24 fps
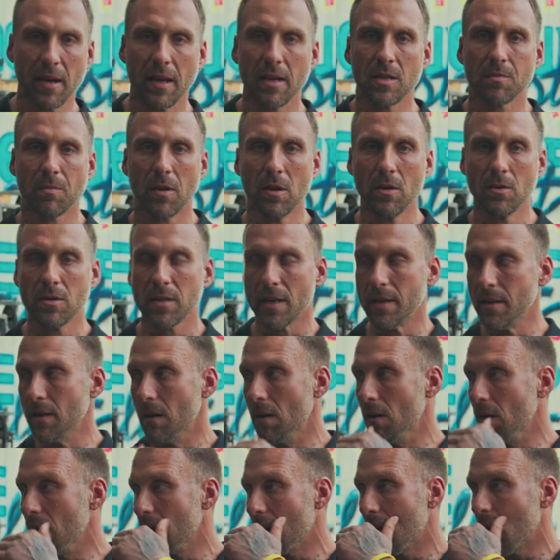my name's Bruce, and
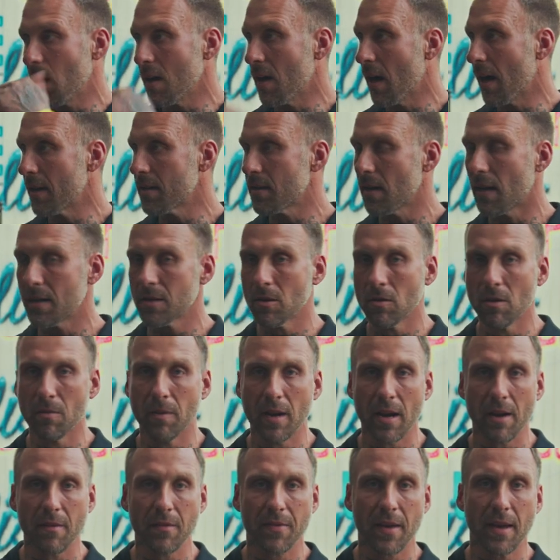I do a little
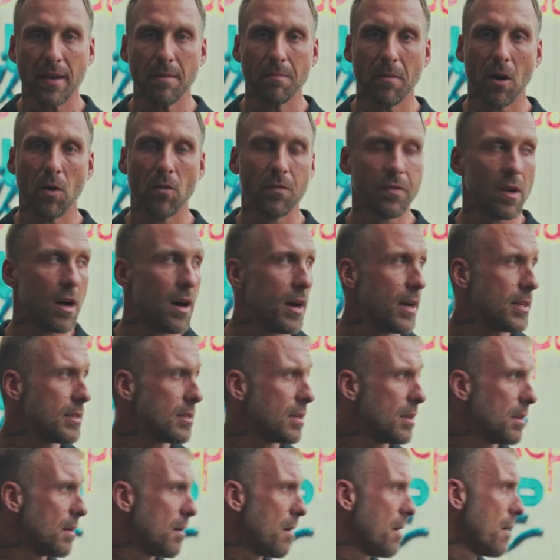bit of everything at both lots.